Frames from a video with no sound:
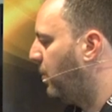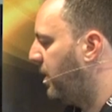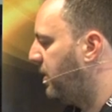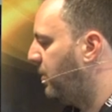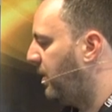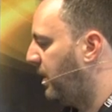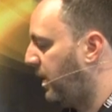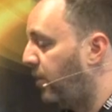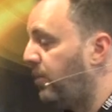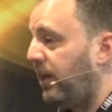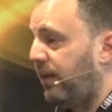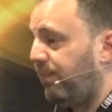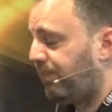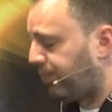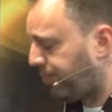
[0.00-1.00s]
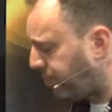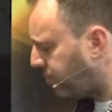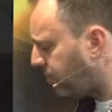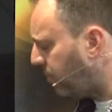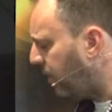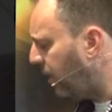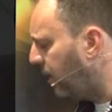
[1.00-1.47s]
when you encode it,
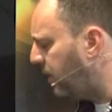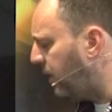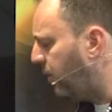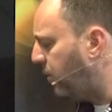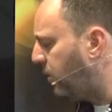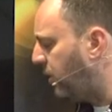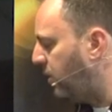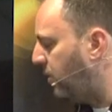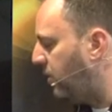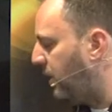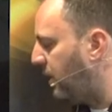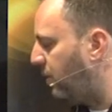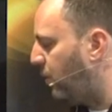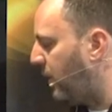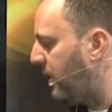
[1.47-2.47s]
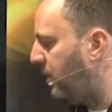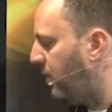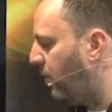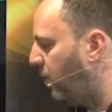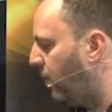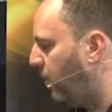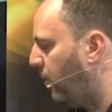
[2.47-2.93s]
when
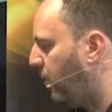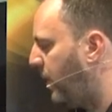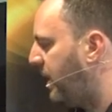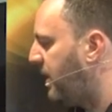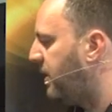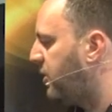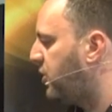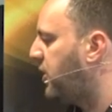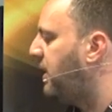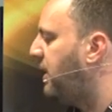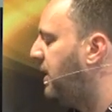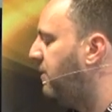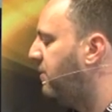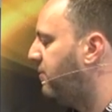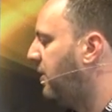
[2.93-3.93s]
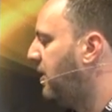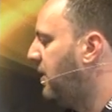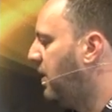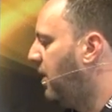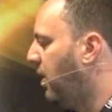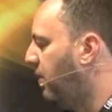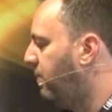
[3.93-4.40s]
we can achieve
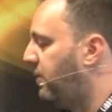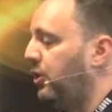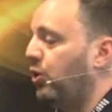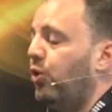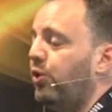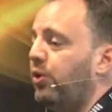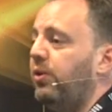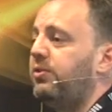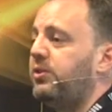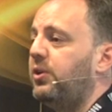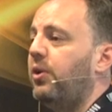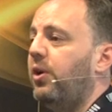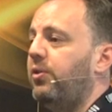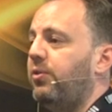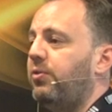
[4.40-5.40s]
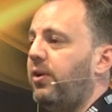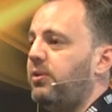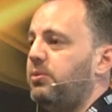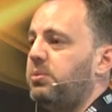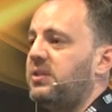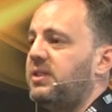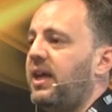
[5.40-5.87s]
of the order of 200
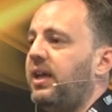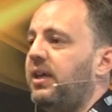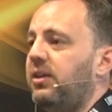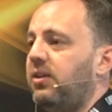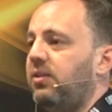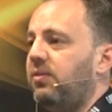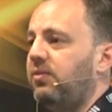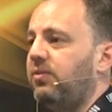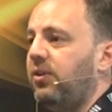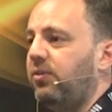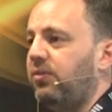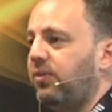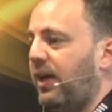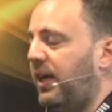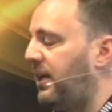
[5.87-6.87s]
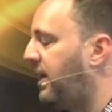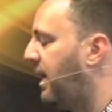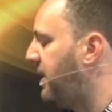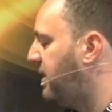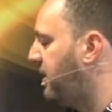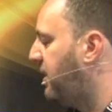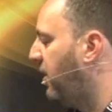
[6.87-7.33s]
frames per second of
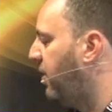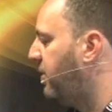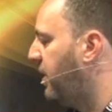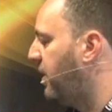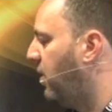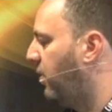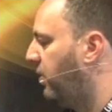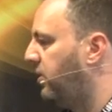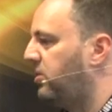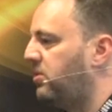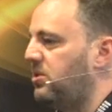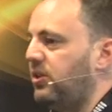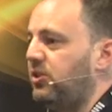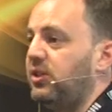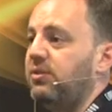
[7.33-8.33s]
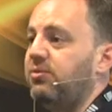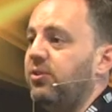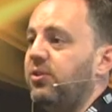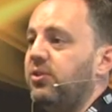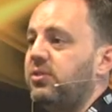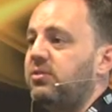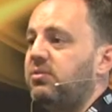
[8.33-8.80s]
8K decoding on a
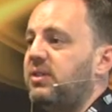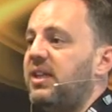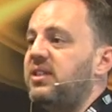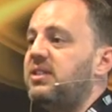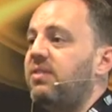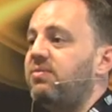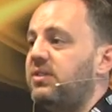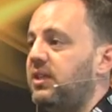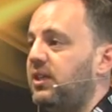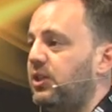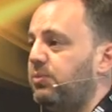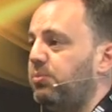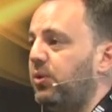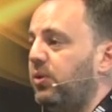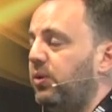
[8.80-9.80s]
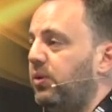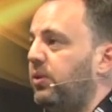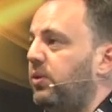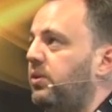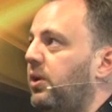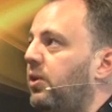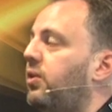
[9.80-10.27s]
GeForce 1070-ish board,
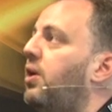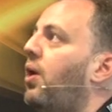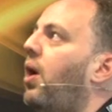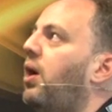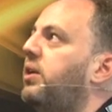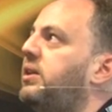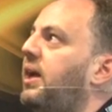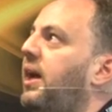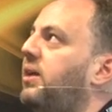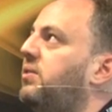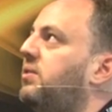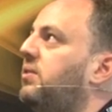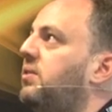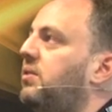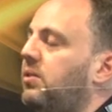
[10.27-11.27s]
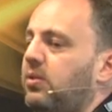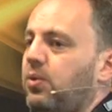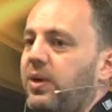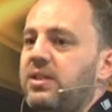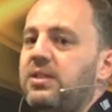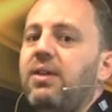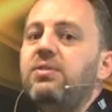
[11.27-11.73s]
or RTX
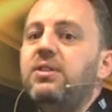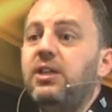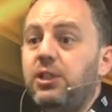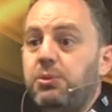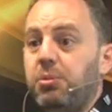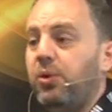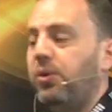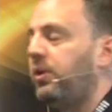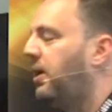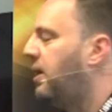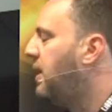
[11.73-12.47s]
2070-ish board.